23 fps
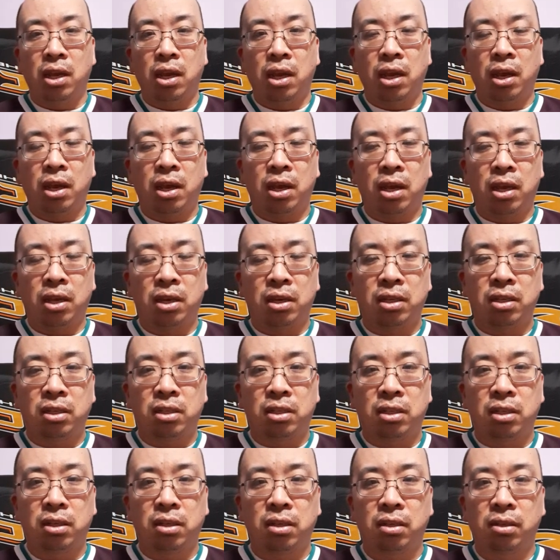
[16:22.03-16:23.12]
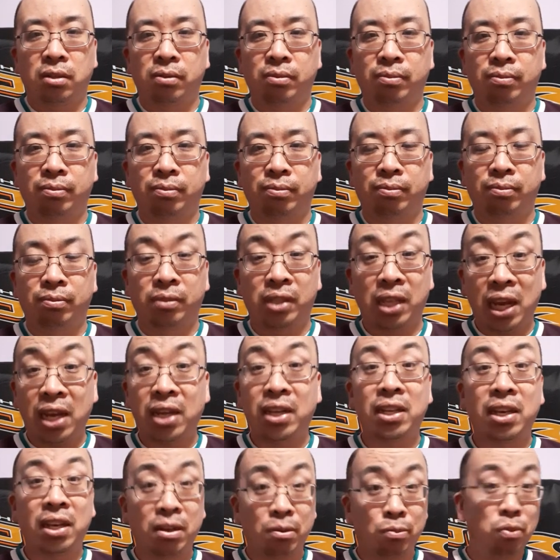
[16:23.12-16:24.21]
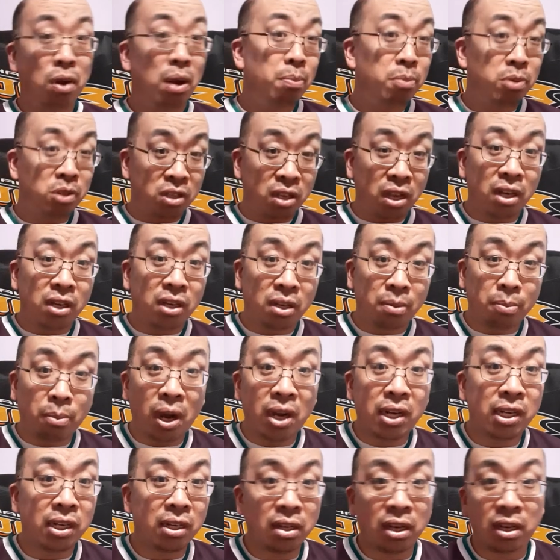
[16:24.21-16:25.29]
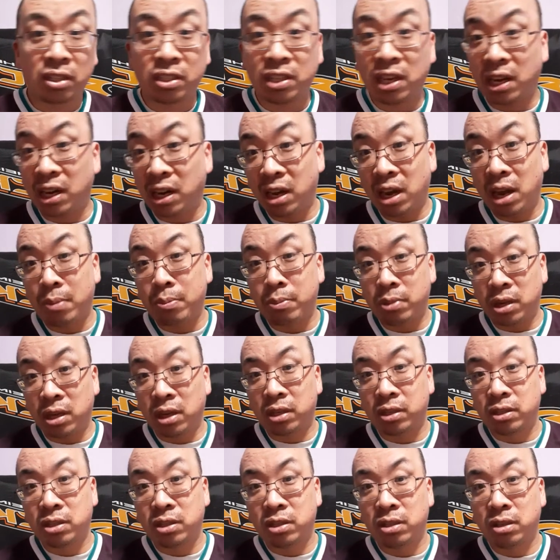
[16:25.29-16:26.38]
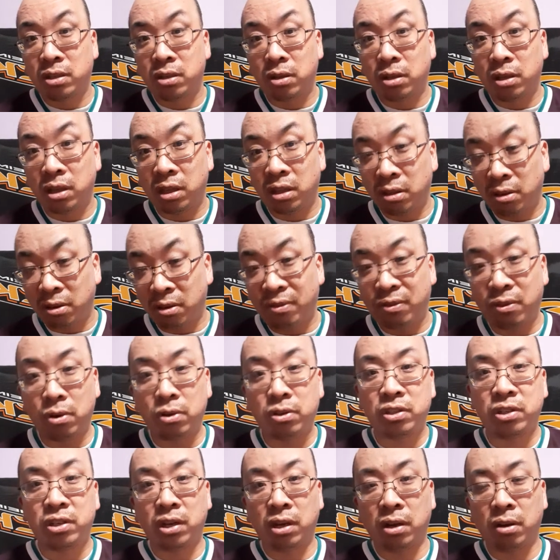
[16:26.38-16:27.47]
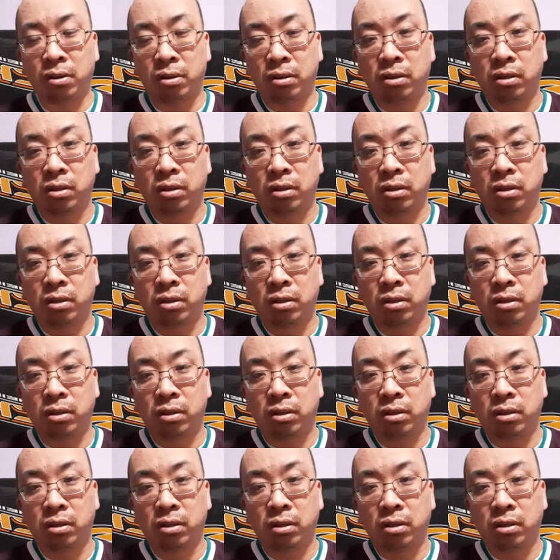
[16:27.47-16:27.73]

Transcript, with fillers: And they did represent the Mighty Ducks, Anaheim Ducks, in their first year.